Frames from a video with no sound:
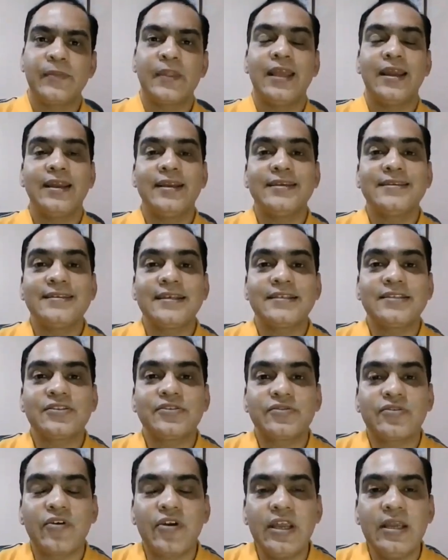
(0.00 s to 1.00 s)
It is
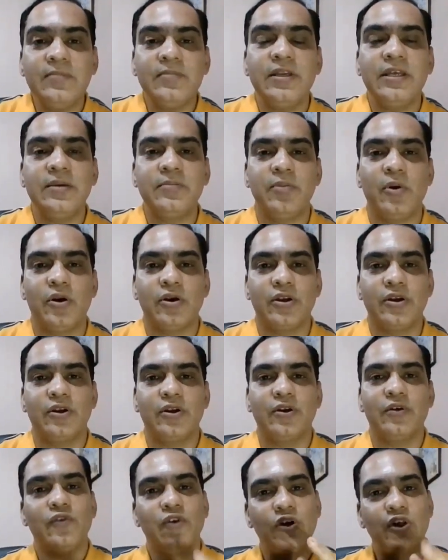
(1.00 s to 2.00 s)
extremely
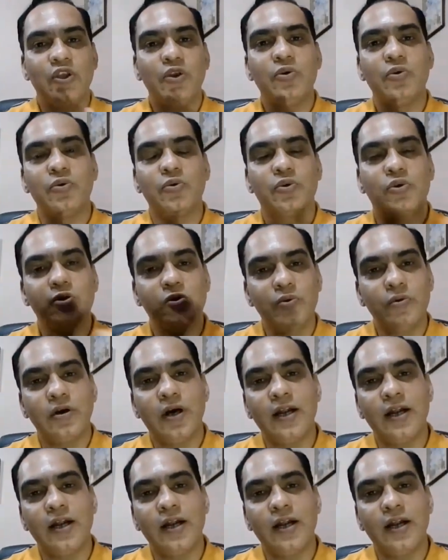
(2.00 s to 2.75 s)
important for you to